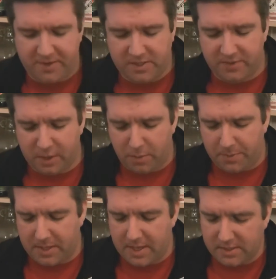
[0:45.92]
Festival a
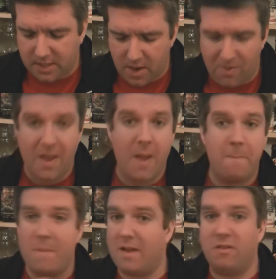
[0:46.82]
couple of years ago.
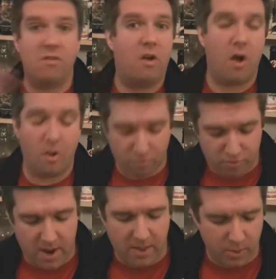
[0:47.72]
There
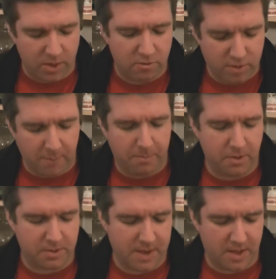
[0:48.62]
were a real
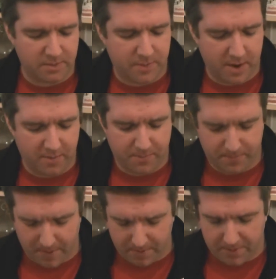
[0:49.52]
buzz about this beer.
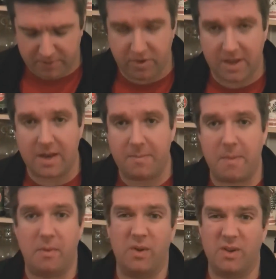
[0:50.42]
People have been drinking it.
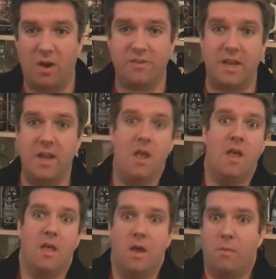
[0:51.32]
People look, I'll say,
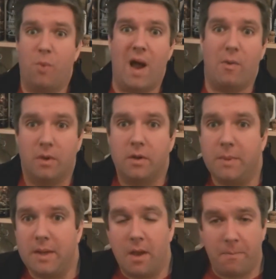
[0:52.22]
wow, I
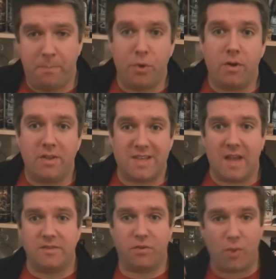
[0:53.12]
mean, a brewery the
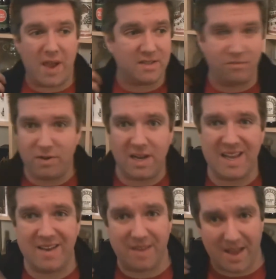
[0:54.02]
size of Thwaites have really
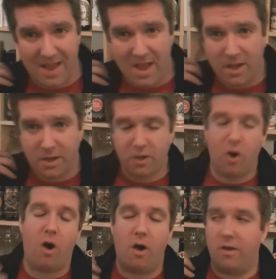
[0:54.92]
kind of like
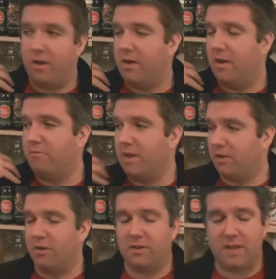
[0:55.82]
got a real
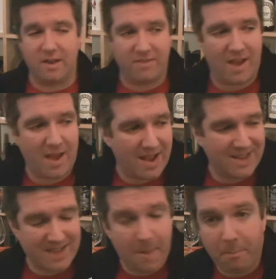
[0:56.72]
good kind of
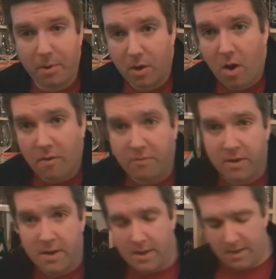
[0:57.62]
example of
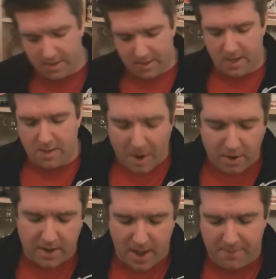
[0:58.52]
an
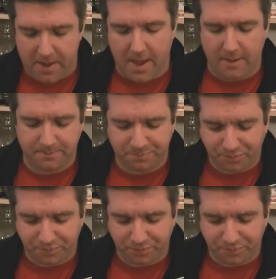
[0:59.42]
American IPA.